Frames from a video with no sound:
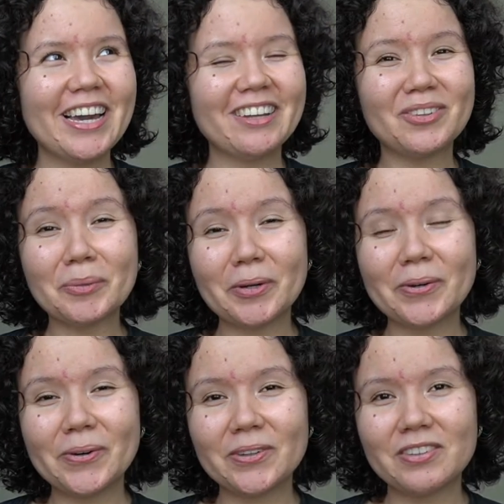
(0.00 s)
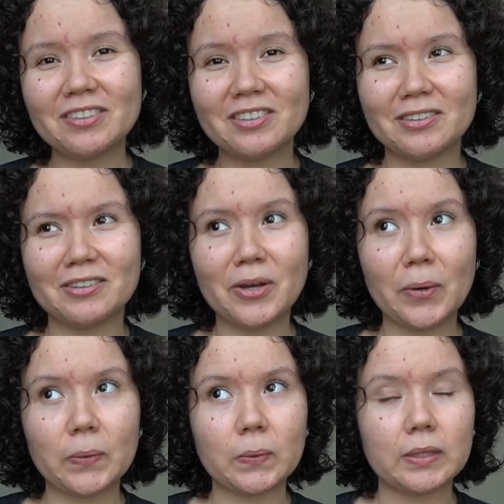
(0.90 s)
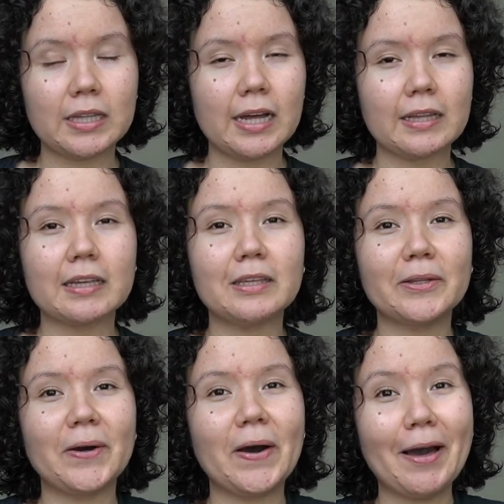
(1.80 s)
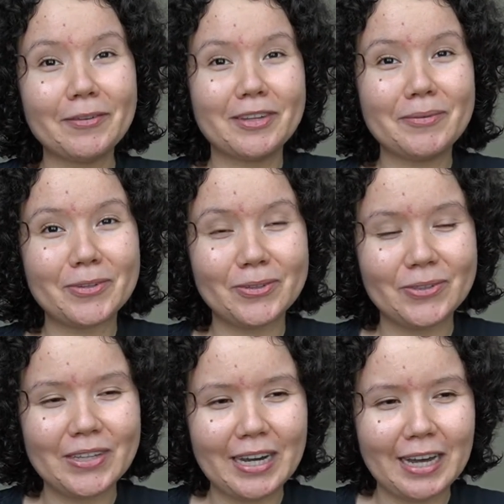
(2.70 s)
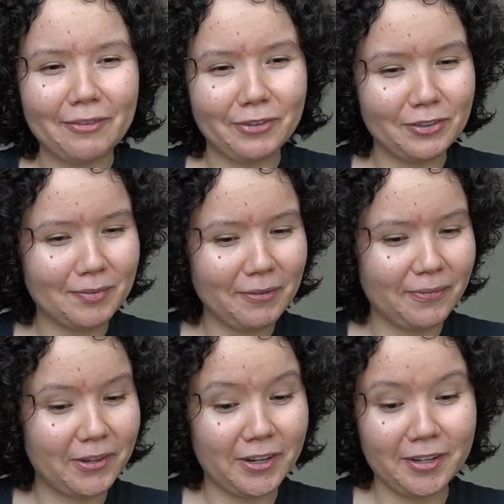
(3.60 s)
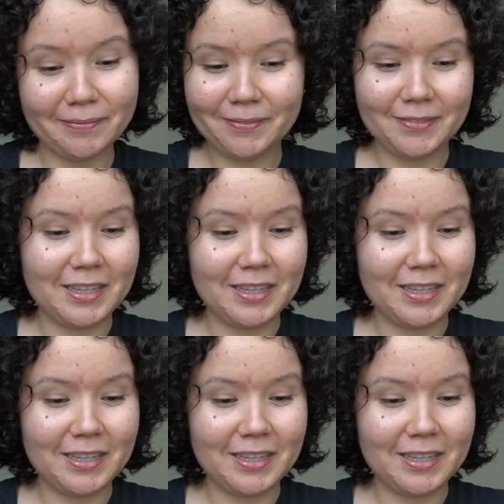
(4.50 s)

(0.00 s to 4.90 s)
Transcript: it's super cool just to know that, like, you know, I was able to do that. I faced my fear.